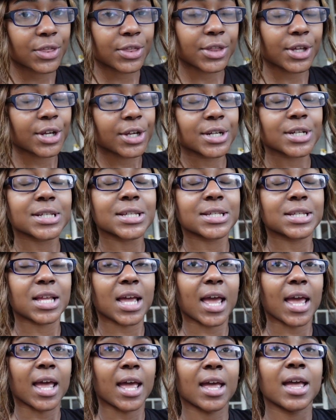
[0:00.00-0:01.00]

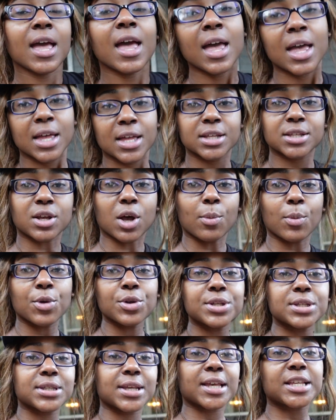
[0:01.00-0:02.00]
Thursday. It's
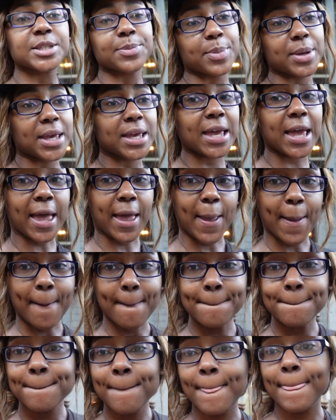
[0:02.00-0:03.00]
almost six p
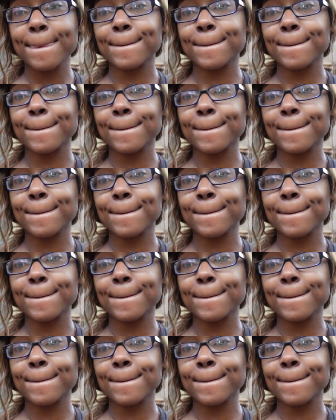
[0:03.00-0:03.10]
m